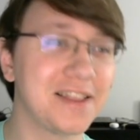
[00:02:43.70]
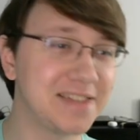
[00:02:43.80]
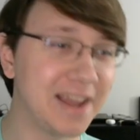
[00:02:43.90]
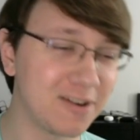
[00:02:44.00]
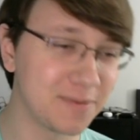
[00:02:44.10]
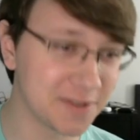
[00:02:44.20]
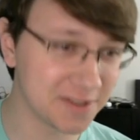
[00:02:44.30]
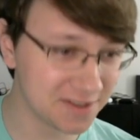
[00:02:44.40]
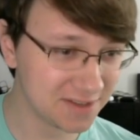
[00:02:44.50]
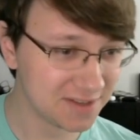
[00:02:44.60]

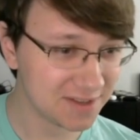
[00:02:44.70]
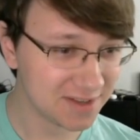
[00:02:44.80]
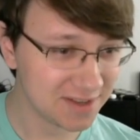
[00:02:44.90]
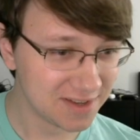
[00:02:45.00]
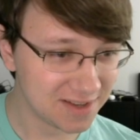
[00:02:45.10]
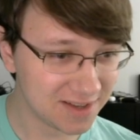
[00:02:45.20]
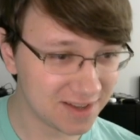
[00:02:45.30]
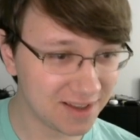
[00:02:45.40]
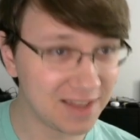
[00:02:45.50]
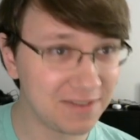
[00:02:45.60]
terrible.
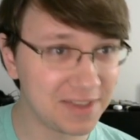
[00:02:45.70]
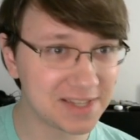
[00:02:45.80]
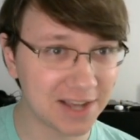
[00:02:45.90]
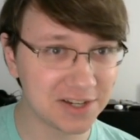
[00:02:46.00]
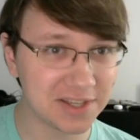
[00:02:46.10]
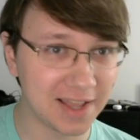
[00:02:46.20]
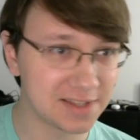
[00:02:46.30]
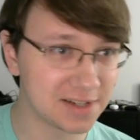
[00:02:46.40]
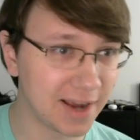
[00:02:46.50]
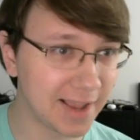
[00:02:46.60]
If this is actually the
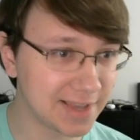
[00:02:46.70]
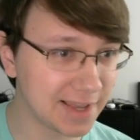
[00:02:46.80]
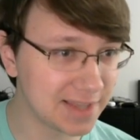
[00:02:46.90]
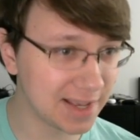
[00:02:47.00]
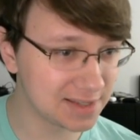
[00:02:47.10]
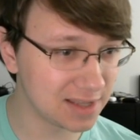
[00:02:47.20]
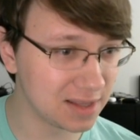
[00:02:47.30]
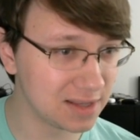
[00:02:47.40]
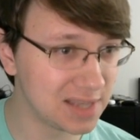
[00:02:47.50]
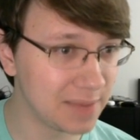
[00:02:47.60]
answer, I guess I can test on
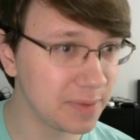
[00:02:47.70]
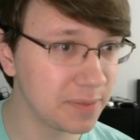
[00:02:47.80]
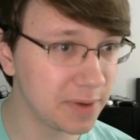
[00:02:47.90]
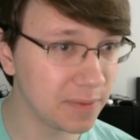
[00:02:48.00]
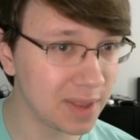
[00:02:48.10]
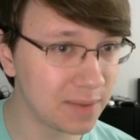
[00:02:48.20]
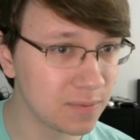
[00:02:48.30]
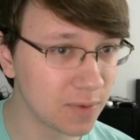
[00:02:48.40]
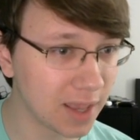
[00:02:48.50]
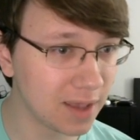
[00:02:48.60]
the sample input while
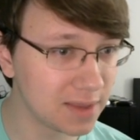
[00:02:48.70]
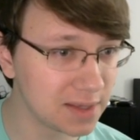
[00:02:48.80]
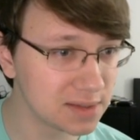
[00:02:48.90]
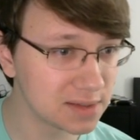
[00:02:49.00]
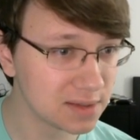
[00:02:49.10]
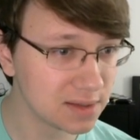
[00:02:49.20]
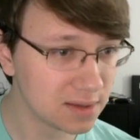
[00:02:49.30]
I'm working on this.